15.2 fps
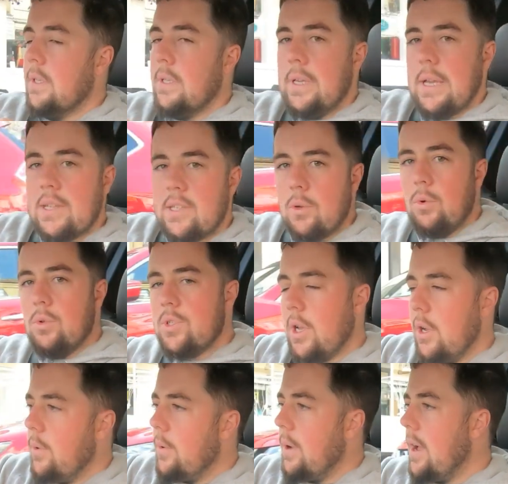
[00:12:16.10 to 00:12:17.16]
Yeah, so
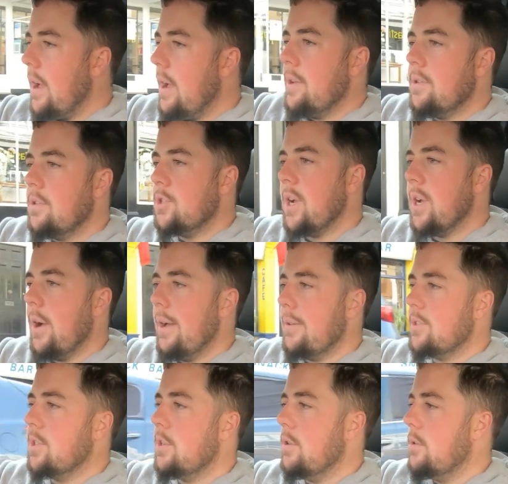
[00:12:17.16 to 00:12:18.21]
also shout
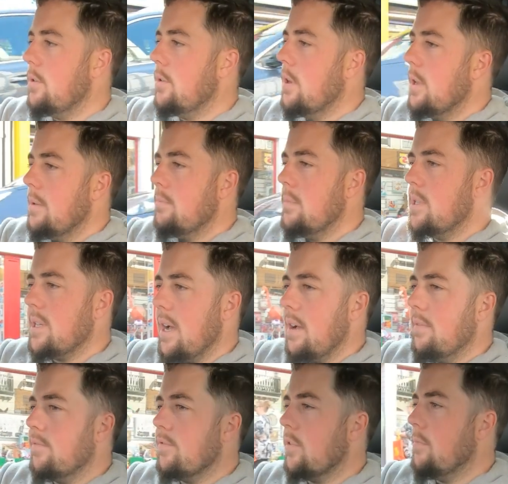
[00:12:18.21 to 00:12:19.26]
out to
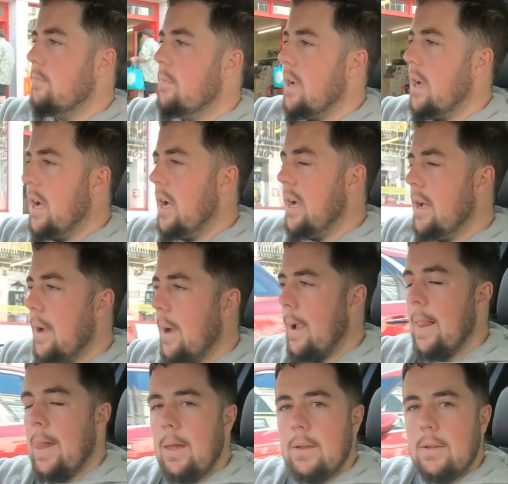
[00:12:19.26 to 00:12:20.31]
Mizam from
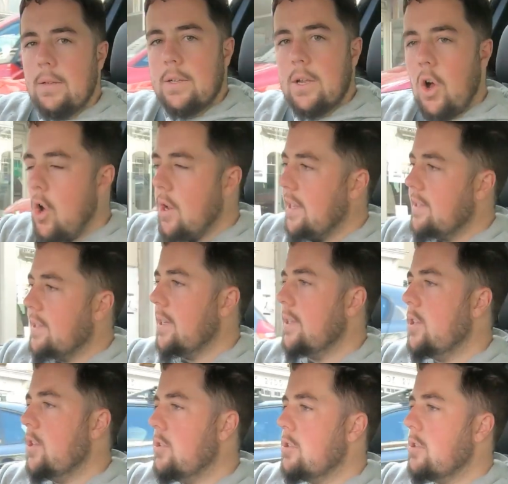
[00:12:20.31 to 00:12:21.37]
Carnity, the
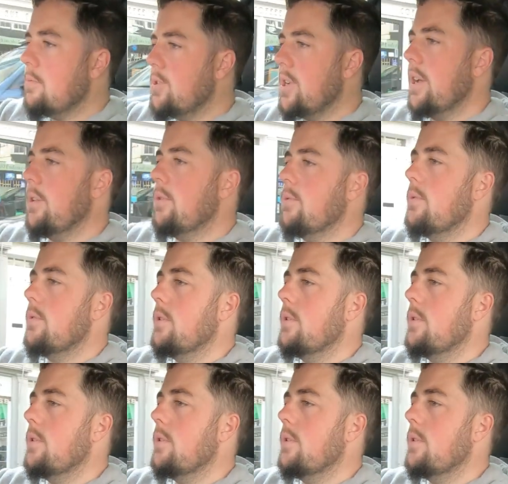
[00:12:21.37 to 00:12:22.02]
YouTube channel.